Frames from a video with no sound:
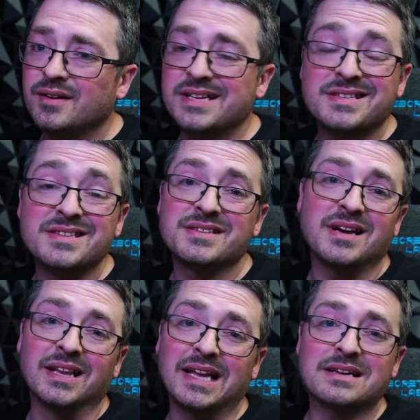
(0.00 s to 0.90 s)
this is
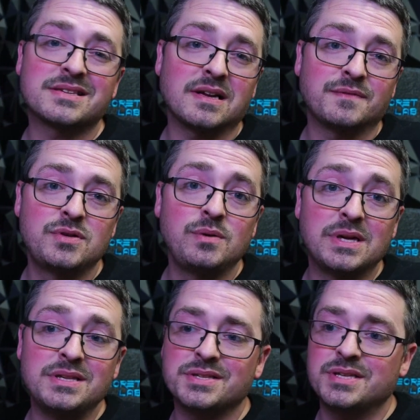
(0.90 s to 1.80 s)
a lot of stuff to
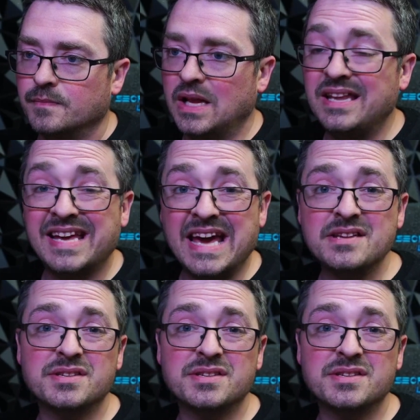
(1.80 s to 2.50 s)
consider. In the case